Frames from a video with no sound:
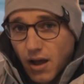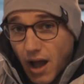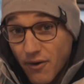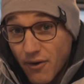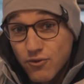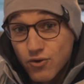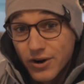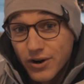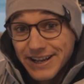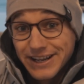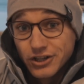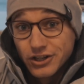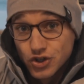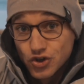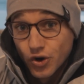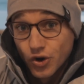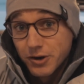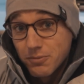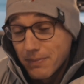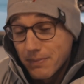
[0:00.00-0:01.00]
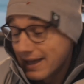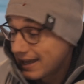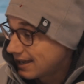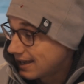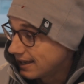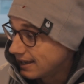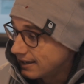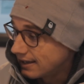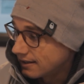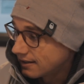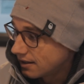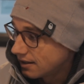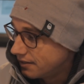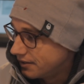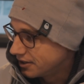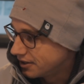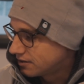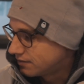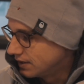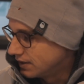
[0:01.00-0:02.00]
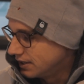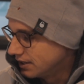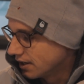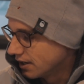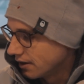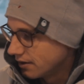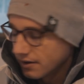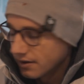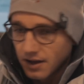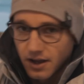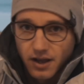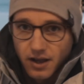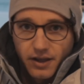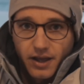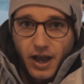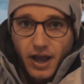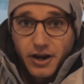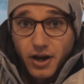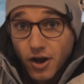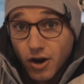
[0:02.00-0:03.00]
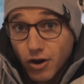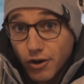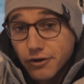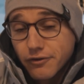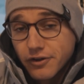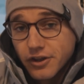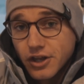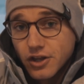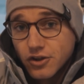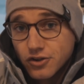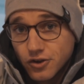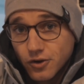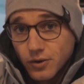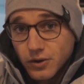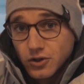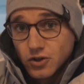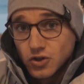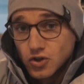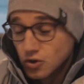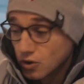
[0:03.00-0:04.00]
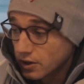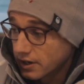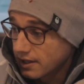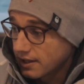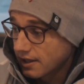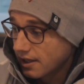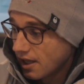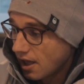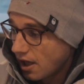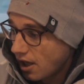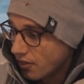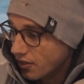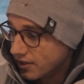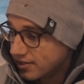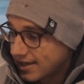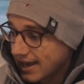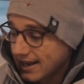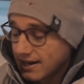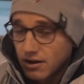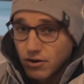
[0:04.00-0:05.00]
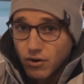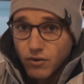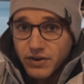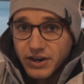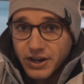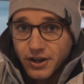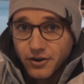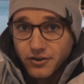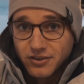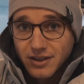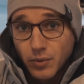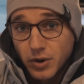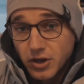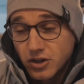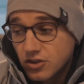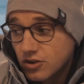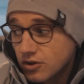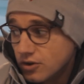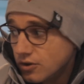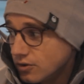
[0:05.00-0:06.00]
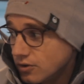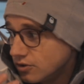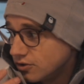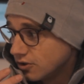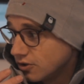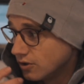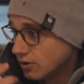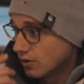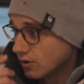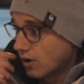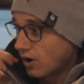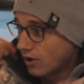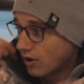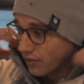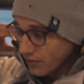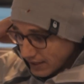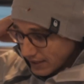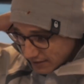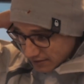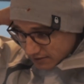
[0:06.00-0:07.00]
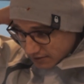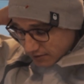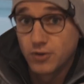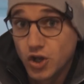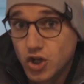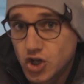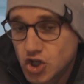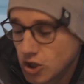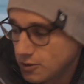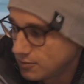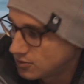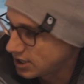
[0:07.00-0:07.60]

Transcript: I've really enjoyed making this video. I know a lot of you do enjoy the technical videos that we do do on this YouTube